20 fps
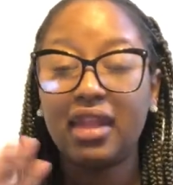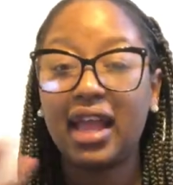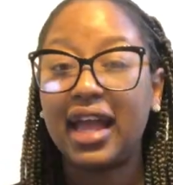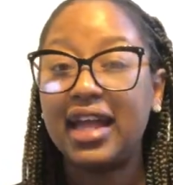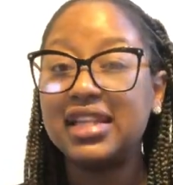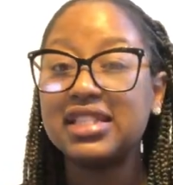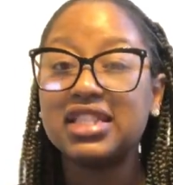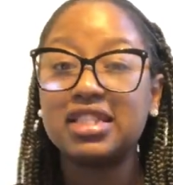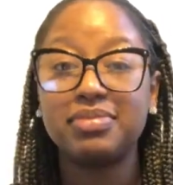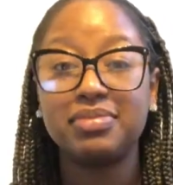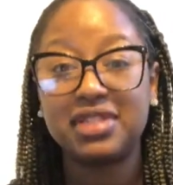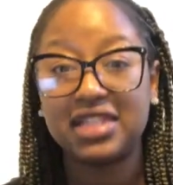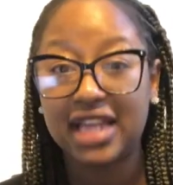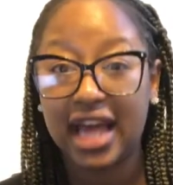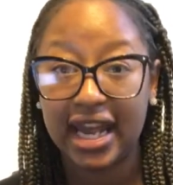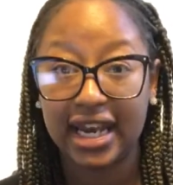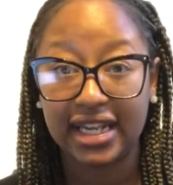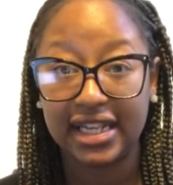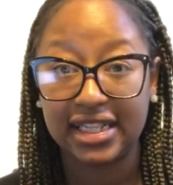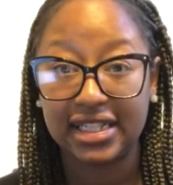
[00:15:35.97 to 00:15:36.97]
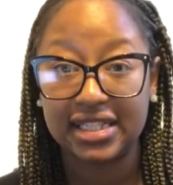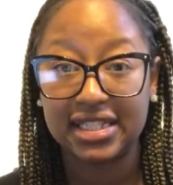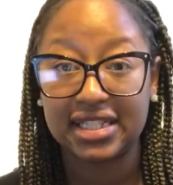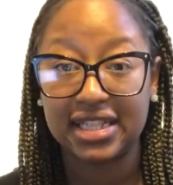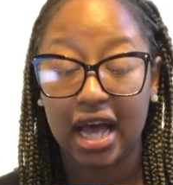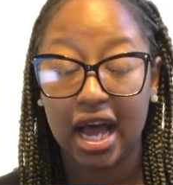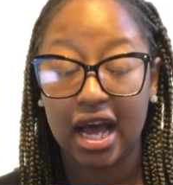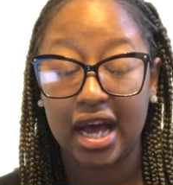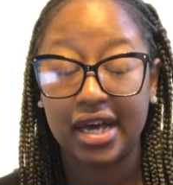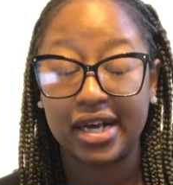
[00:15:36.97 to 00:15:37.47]
and some settings,
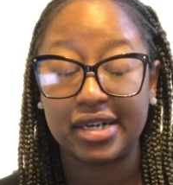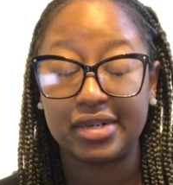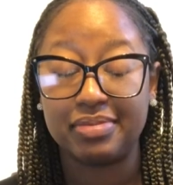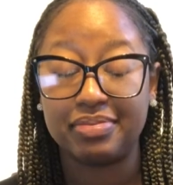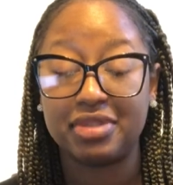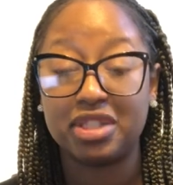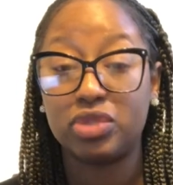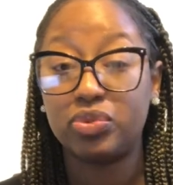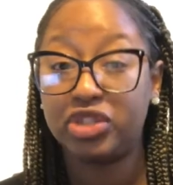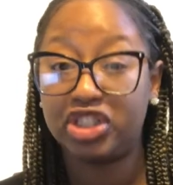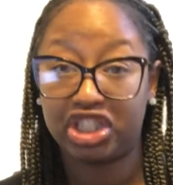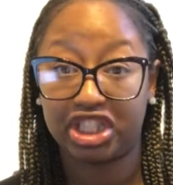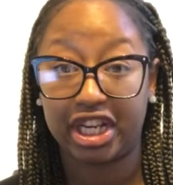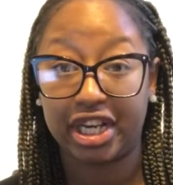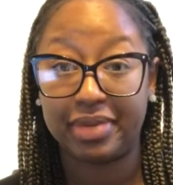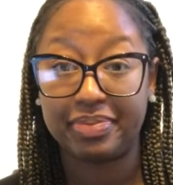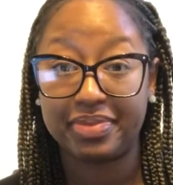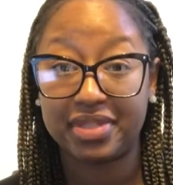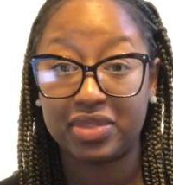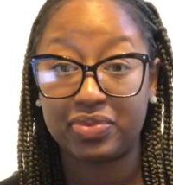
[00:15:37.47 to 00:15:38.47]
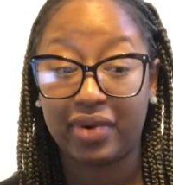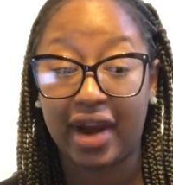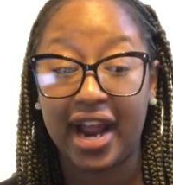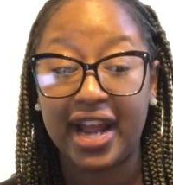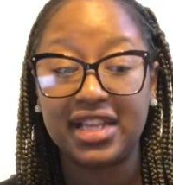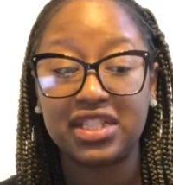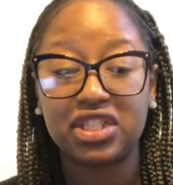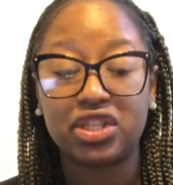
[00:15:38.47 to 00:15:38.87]
um, switch ups, right?